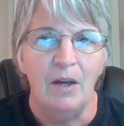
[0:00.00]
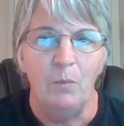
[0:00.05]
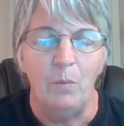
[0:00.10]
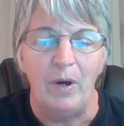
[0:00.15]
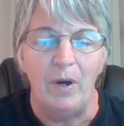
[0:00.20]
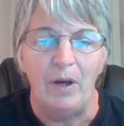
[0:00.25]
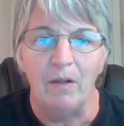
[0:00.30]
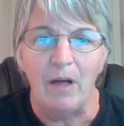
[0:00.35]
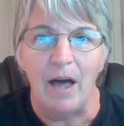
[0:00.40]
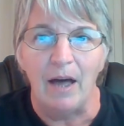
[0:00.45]

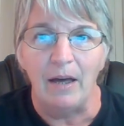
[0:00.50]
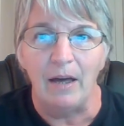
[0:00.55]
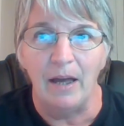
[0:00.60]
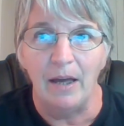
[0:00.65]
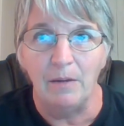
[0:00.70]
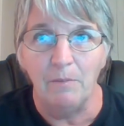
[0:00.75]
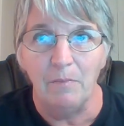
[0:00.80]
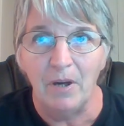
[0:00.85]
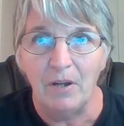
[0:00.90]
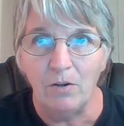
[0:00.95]
Well, I
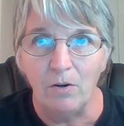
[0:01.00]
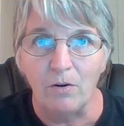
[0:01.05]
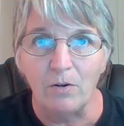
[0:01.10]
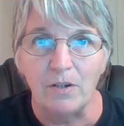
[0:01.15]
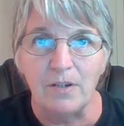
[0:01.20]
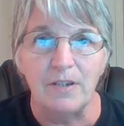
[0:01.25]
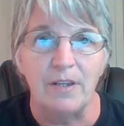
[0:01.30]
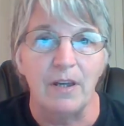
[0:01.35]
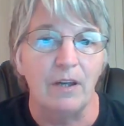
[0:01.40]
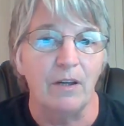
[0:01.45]
had my
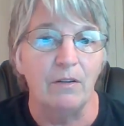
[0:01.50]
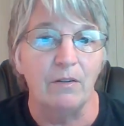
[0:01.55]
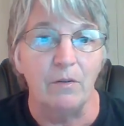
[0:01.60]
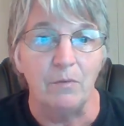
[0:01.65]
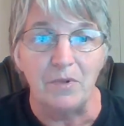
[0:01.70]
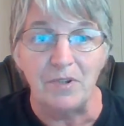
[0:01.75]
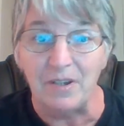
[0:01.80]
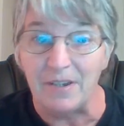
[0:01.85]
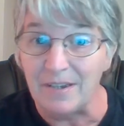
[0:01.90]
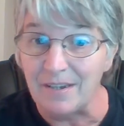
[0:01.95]
yard sale. It
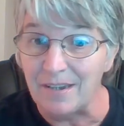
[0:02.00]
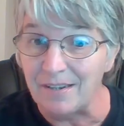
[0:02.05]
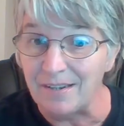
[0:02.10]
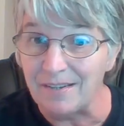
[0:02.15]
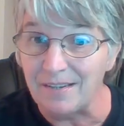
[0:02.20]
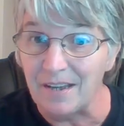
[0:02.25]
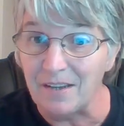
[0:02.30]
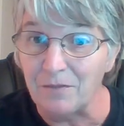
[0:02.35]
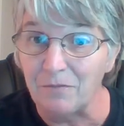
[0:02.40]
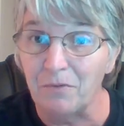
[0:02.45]
was a
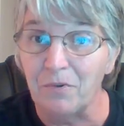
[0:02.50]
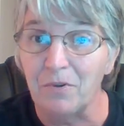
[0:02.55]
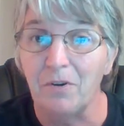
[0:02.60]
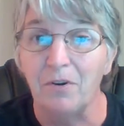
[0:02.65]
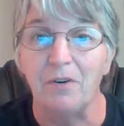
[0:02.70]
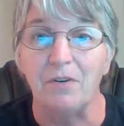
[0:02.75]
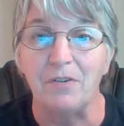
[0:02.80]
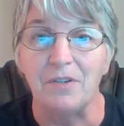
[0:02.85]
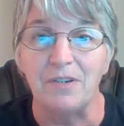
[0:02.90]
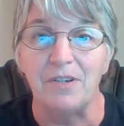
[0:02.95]
successful
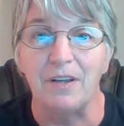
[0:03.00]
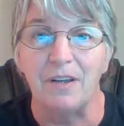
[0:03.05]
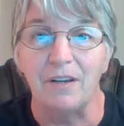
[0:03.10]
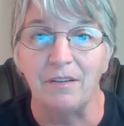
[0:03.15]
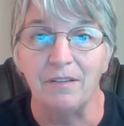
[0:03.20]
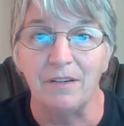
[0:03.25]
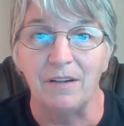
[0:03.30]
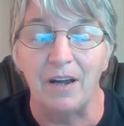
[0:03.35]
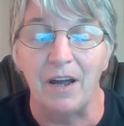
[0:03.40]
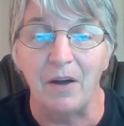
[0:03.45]
yard
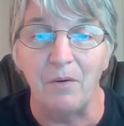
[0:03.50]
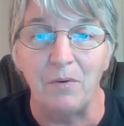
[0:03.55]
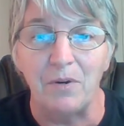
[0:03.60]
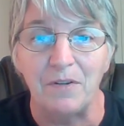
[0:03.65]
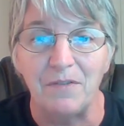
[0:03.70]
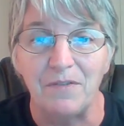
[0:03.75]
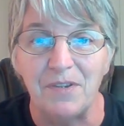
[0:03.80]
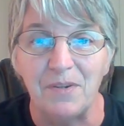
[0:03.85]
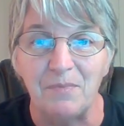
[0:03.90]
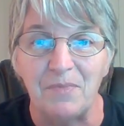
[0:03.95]
sale, and I got rid
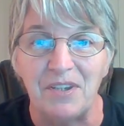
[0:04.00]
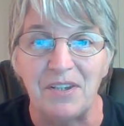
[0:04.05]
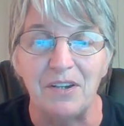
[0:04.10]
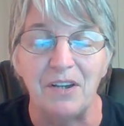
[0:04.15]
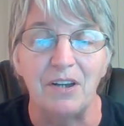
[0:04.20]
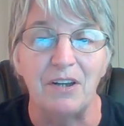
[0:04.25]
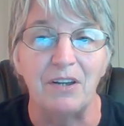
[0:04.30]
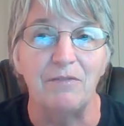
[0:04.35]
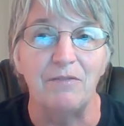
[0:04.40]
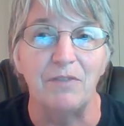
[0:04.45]
of some
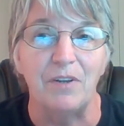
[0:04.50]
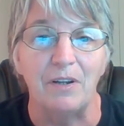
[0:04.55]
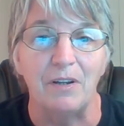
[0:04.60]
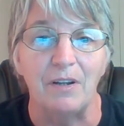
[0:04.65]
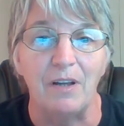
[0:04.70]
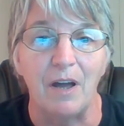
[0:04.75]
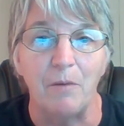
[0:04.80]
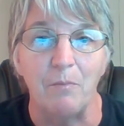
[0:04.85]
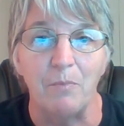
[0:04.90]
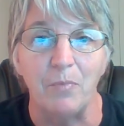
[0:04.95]
stuff and
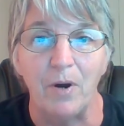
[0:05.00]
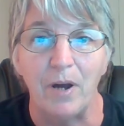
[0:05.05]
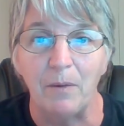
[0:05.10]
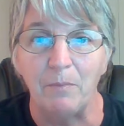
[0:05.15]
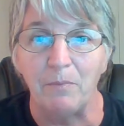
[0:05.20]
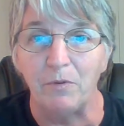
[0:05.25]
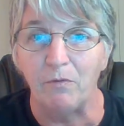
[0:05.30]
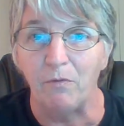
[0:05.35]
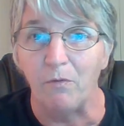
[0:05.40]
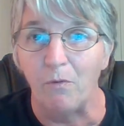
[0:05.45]
got
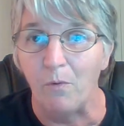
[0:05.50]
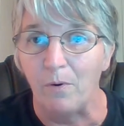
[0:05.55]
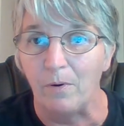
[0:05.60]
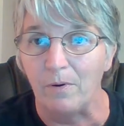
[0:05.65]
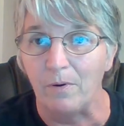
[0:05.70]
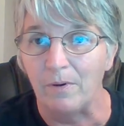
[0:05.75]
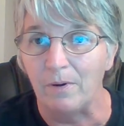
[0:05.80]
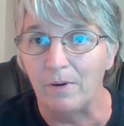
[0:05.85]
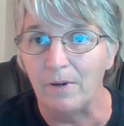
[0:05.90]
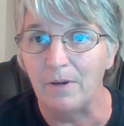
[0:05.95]
prepped
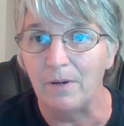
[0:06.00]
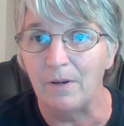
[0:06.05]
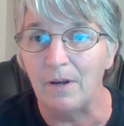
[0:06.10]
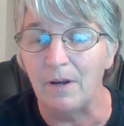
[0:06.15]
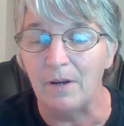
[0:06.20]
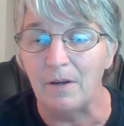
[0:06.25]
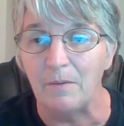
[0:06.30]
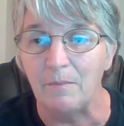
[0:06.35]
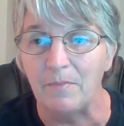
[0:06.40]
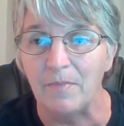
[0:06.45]
for
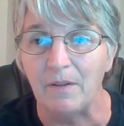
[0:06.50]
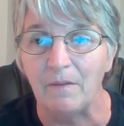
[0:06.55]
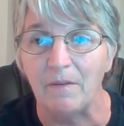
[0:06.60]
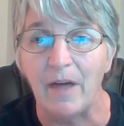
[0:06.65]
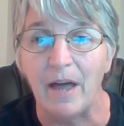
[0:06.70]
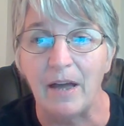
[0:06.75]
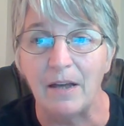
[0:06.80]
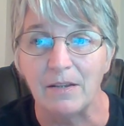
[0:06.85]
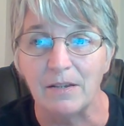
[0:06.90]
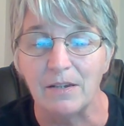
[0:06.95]
the
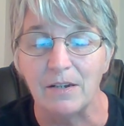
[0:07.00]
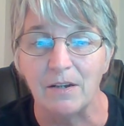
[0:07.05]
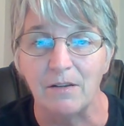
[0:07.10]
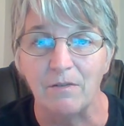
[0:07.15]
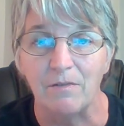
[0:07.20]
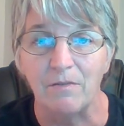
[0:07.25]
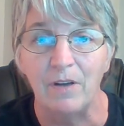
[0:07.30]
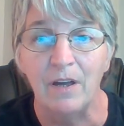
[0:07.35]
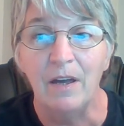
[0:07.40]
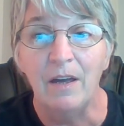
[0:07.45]
last of